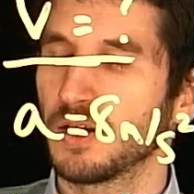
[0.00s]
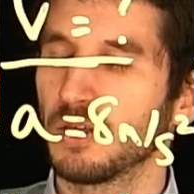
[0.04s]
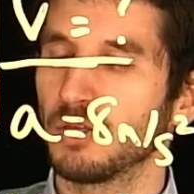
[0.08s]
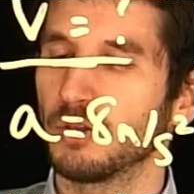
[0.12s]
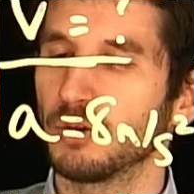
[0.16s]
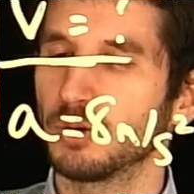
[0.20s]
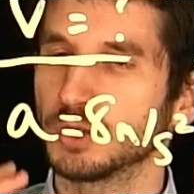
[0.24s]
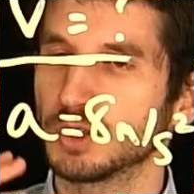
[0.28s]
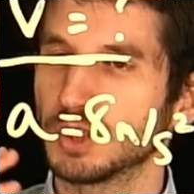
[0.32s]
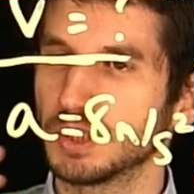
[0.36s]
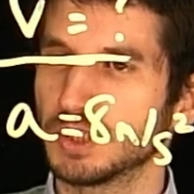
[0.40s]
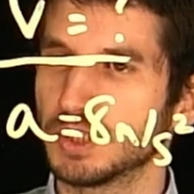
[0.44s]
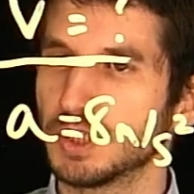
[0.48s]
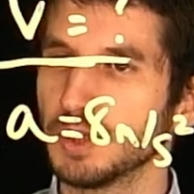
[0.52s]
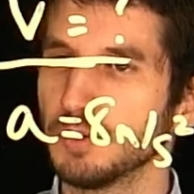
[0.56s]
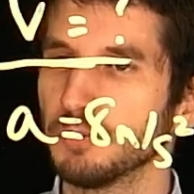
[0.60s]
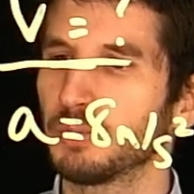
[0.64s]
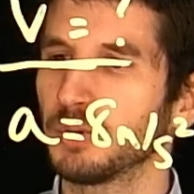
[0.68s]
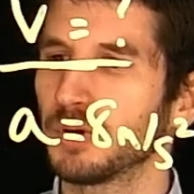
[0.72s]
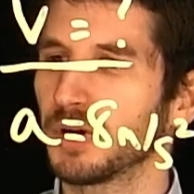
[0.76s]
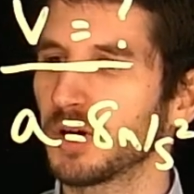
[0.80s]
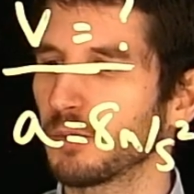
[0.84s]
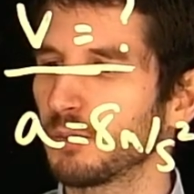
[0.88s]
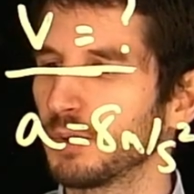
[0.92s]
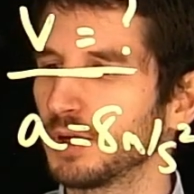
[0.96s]
There's a
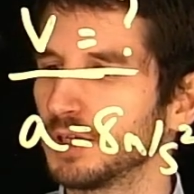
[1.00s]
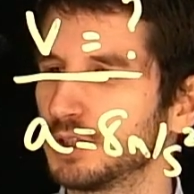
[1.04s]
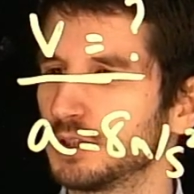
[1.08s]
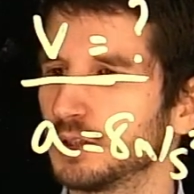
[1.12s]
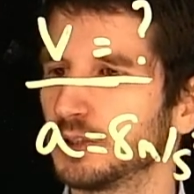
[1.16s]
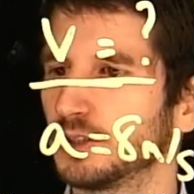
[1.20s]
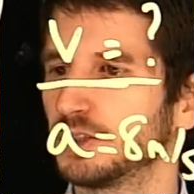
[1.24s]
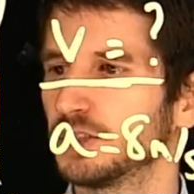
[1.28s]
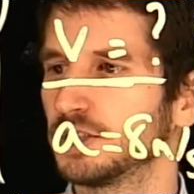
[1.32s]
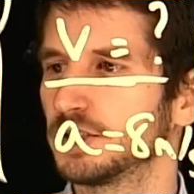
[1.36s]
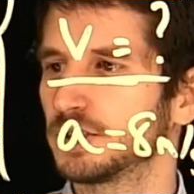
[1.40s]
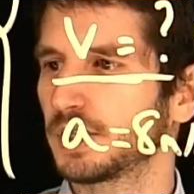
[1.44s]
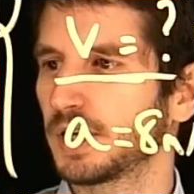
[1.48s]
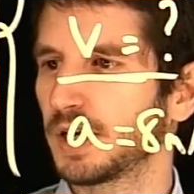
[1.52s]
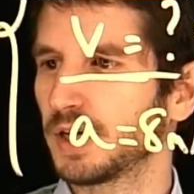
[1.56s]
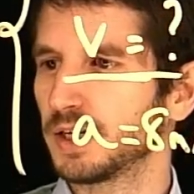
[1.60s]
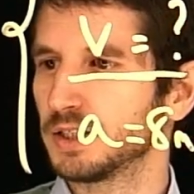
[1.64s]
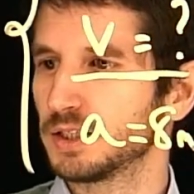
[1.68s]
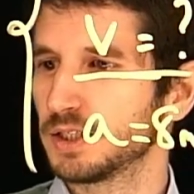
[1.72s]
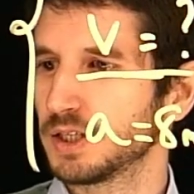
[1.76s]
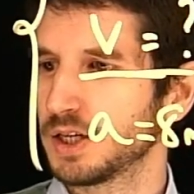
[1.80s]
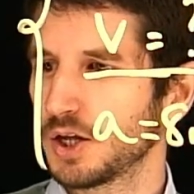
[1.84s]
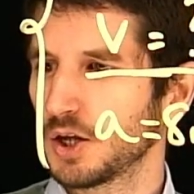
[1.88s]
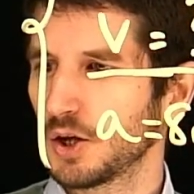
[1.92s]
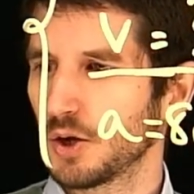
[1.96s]
simpler equation in this
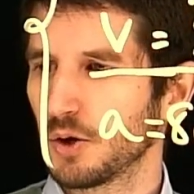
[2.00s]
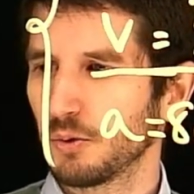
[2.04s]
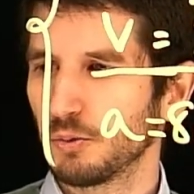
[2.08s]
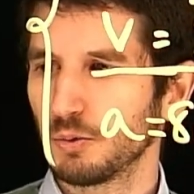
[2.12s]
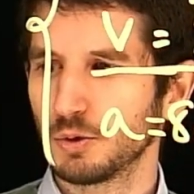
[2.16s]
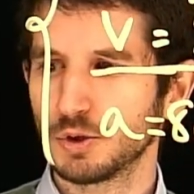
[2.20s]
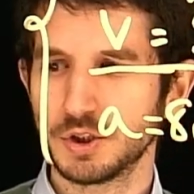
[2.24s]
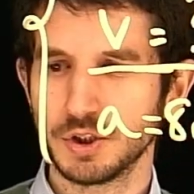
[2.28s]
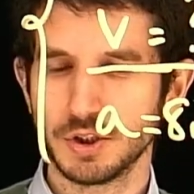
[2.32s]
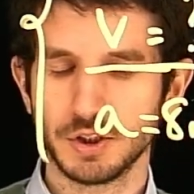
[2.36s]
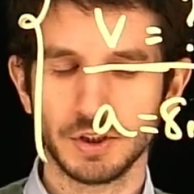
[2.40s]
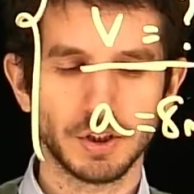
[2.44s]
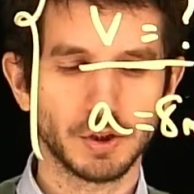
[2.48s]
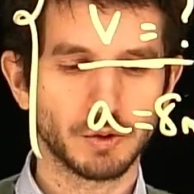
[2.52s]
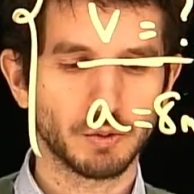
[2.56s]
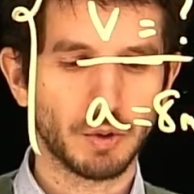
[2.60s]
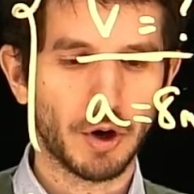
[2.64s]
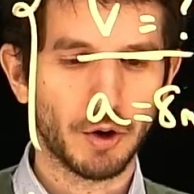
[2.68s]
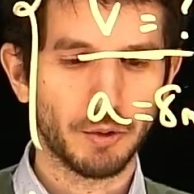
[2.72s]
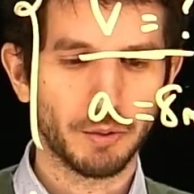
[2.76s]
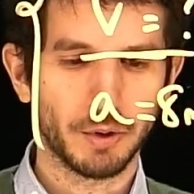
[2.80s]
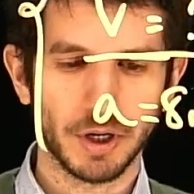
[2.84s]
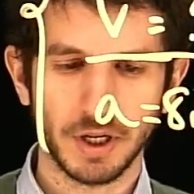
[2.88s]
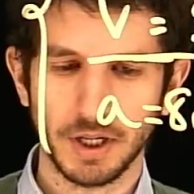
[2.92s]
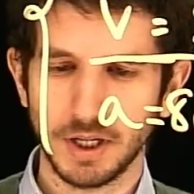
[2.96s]
case, which is this one
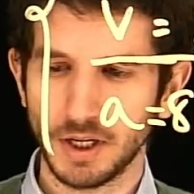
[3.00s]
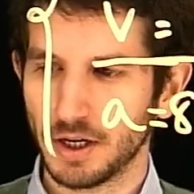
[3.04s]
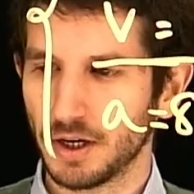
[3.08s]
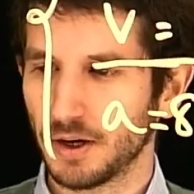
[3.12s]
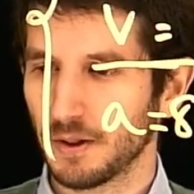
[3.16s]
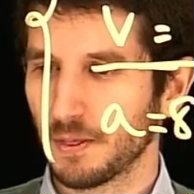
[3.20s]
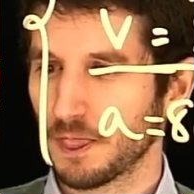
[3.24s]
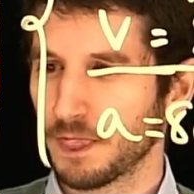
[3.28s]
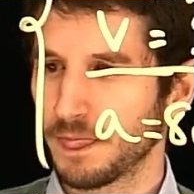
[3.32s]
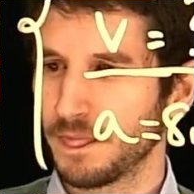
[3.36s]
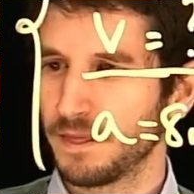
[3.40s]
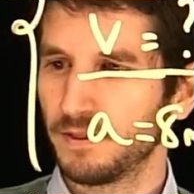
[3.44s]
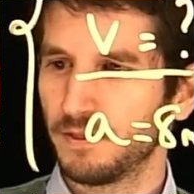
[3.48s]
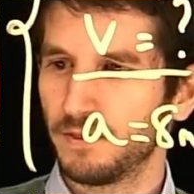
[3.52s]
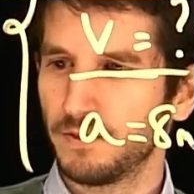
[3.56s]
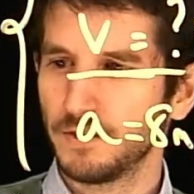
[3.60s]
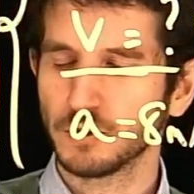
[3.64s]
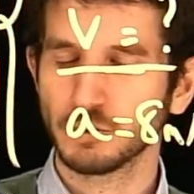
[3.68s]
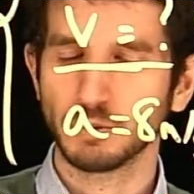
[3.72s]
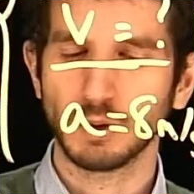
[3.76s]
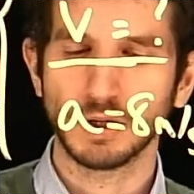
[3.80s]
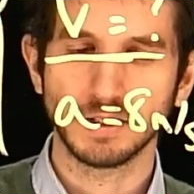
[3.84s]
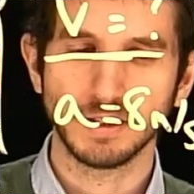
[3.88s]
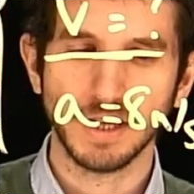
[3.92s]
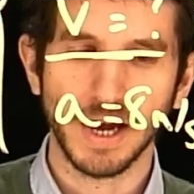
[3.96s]
over here. This
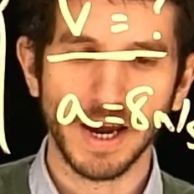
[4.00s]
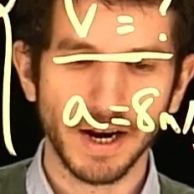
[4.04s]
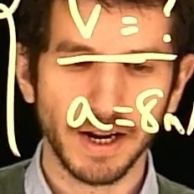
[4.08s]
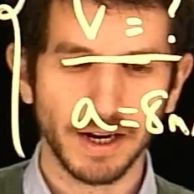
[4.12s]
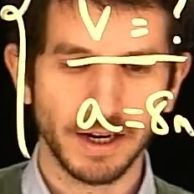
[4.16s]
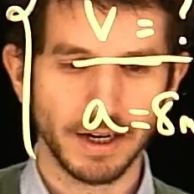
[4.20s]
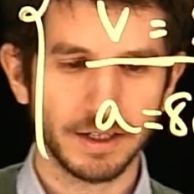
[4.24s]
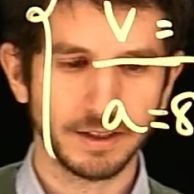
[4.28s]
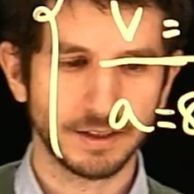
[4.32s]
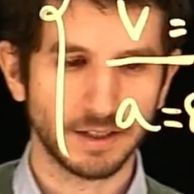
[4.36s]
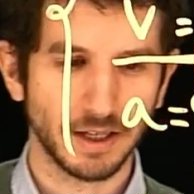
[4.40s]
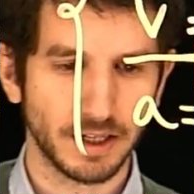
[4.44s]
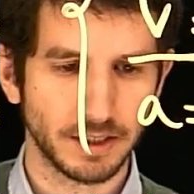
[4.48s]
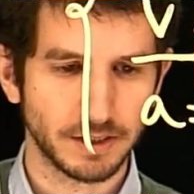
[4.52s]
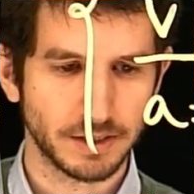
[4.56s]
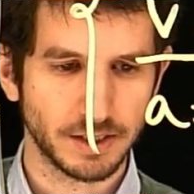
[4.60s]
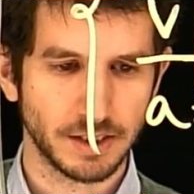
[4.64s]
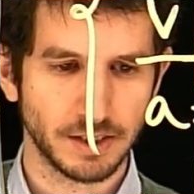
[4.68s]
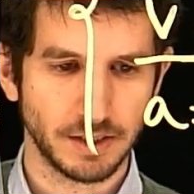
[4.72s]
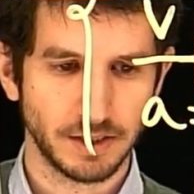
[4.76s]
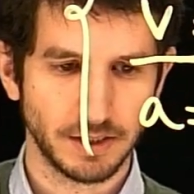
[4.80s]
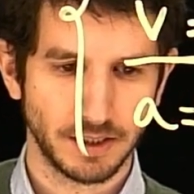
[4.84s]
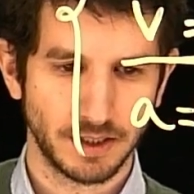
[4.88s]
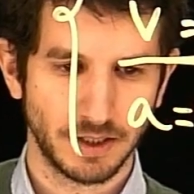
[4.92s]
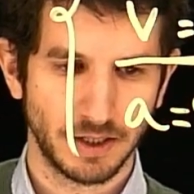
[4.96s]
one directly tells
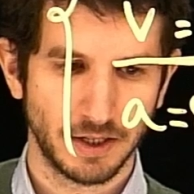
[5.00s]
us